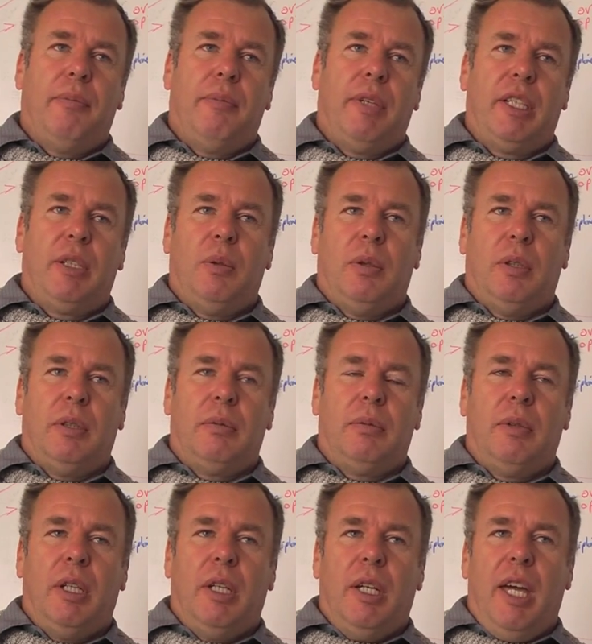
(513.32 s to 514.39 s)
They call it
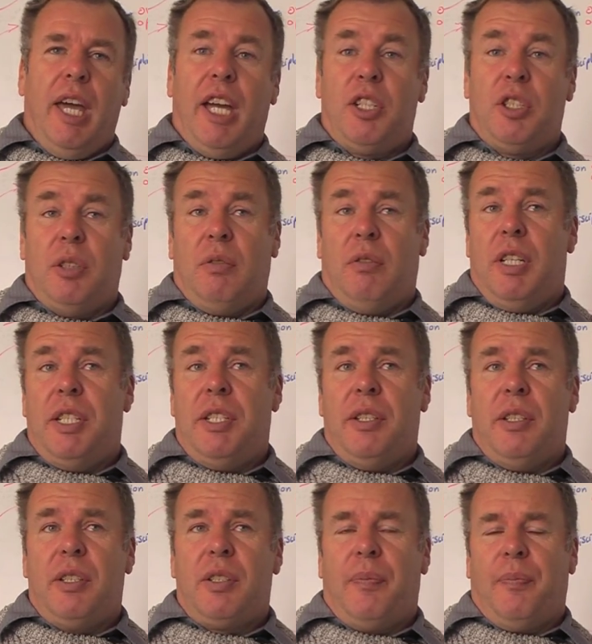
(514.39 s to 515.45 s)
action
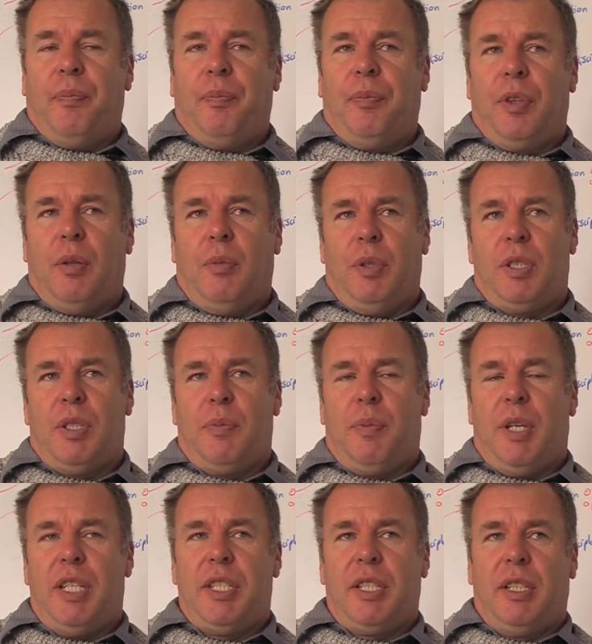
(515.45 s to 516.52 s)
research, which is
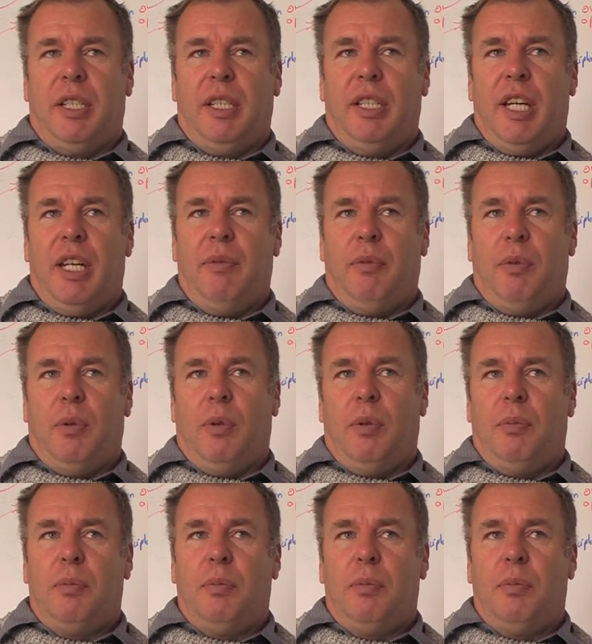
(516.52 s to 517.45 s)
basically a name for